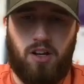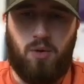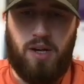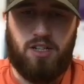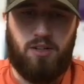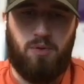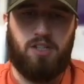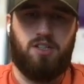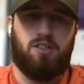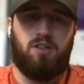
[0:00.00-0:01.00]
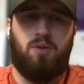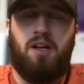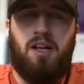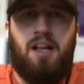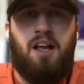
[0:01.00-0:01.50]
question. So
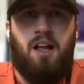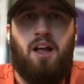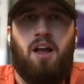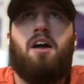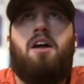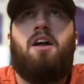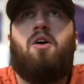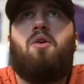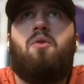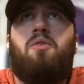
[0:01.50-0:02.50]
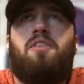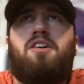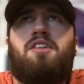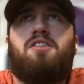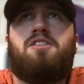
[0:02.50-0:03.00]

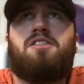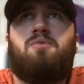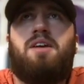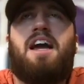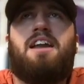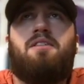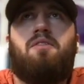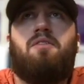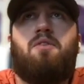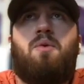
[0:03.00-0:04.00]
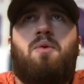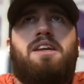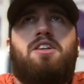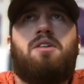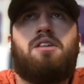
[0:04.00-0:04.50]
the way
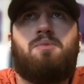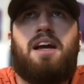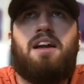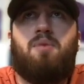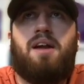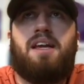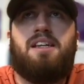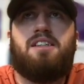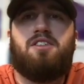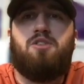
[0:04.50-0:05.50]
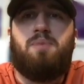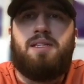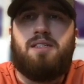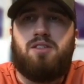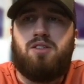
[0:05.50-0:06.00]
we do it is we kind of break it into two
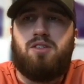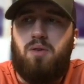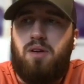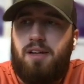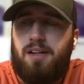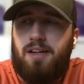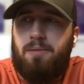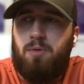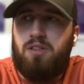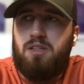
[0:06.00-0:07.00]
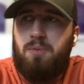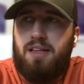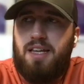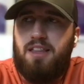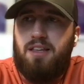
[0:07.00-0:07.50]
pieces. So
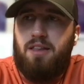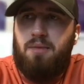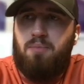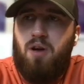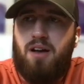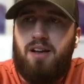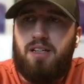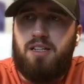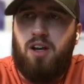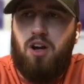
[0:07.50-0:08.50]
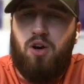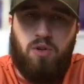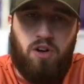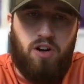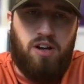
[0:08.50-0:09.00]
ultimately the product
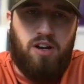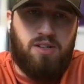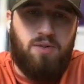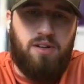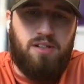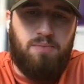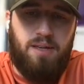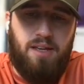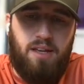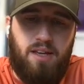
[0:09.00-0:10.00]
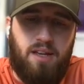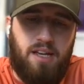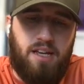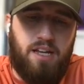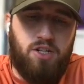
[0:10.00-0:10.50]
owner is going to be
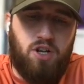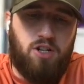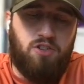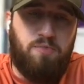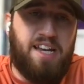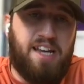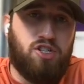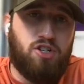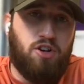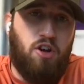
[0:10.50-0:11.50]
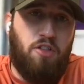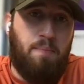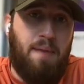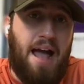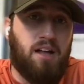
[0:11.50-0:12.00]
in charge of making sure
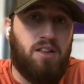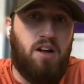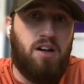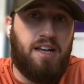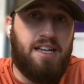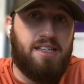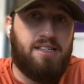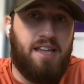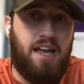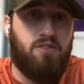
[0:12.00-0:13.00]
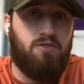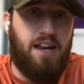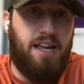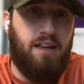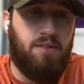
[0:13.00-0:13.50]
the backlog is set and
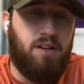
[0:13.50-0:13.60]
ready